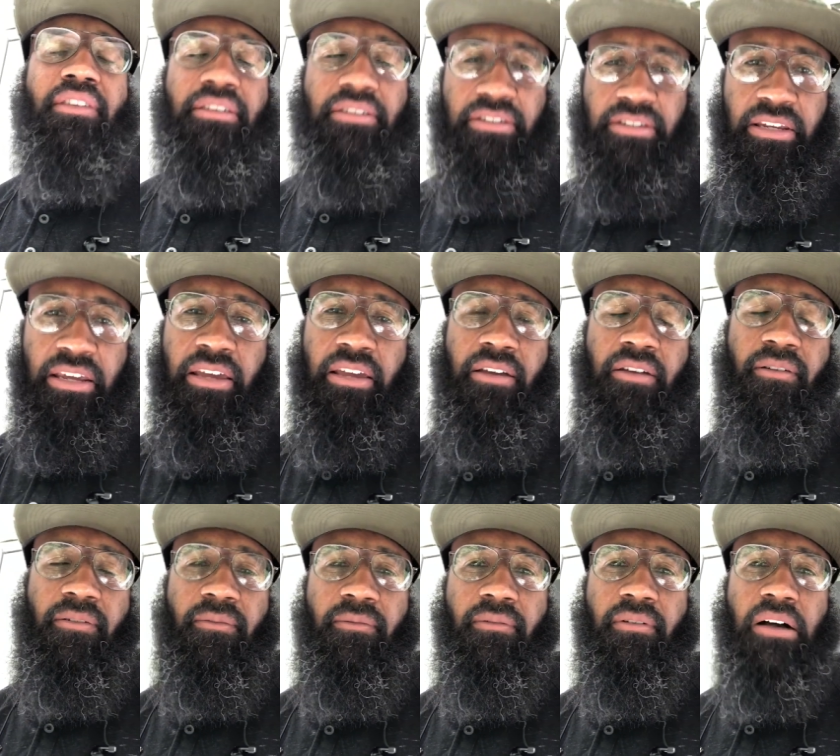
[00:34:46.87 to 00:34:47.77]
to see
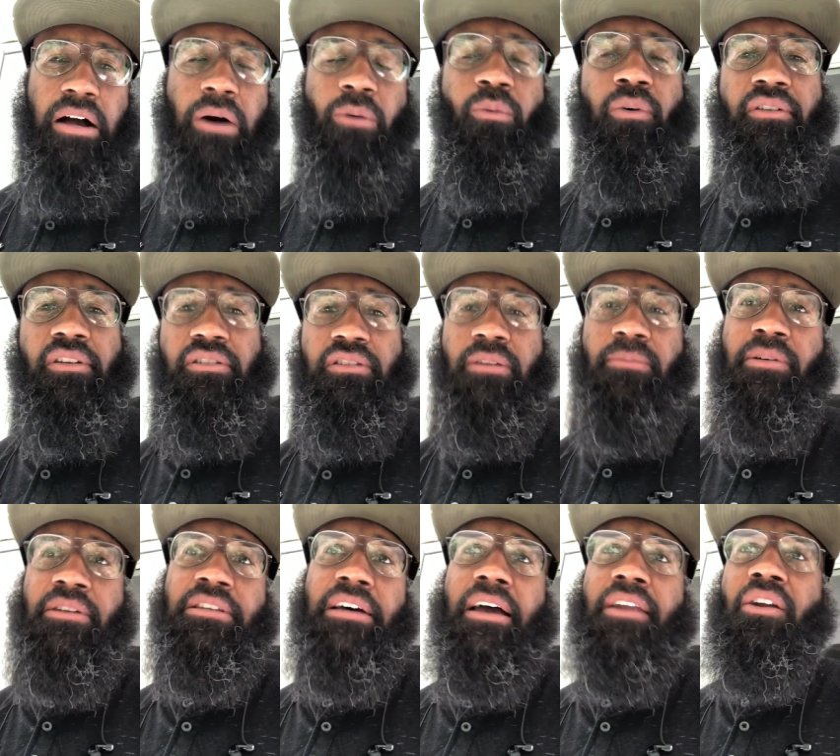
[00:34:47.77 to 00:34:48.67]
I want to see
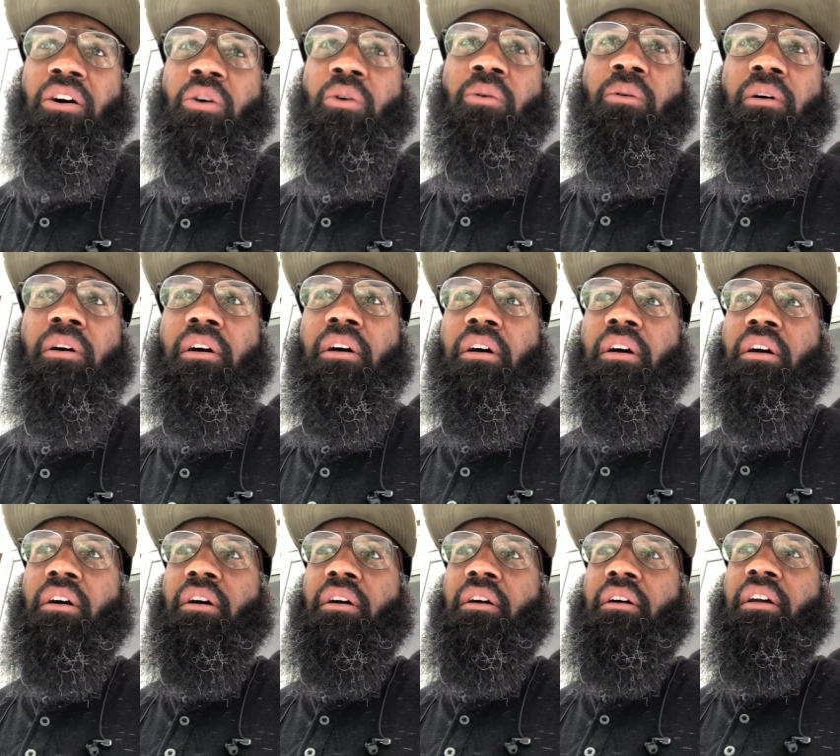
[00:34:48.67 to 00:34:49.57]
because I know
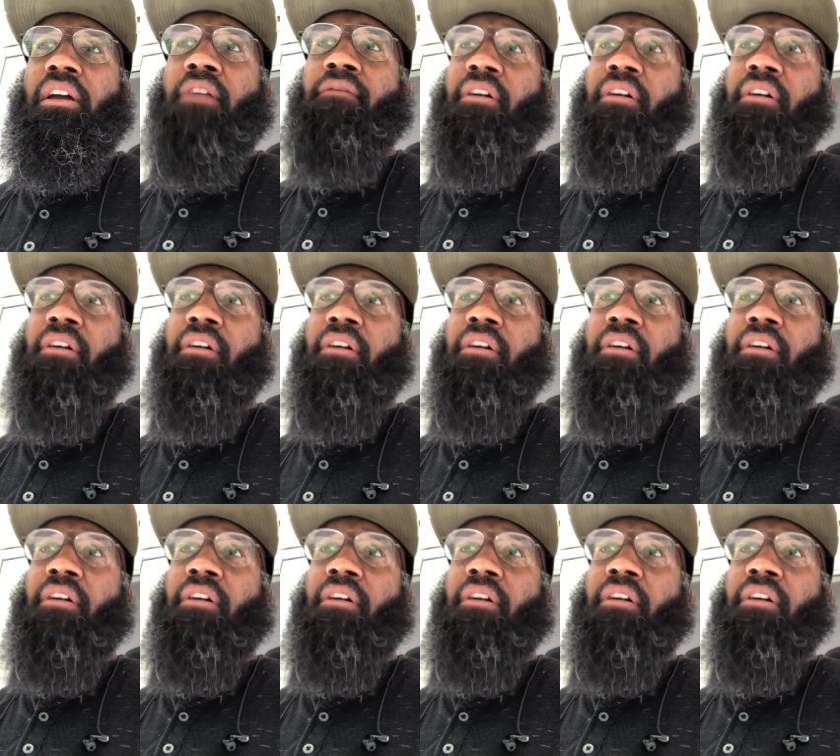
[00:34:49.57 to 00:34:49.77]
if